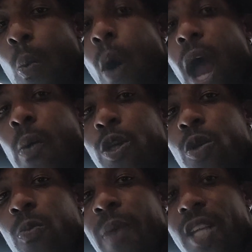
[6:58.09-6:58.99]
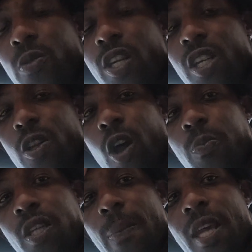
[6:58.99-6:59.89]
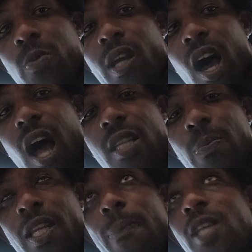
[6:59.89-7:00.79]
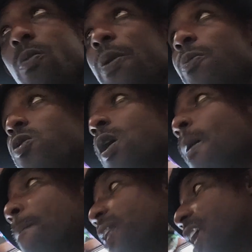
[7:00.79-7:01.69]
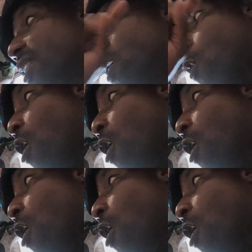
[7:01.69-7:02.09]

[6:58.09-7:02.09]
Why would you mess transgender laws? Because it messes with gods, meaning it messes with people. I mean, they,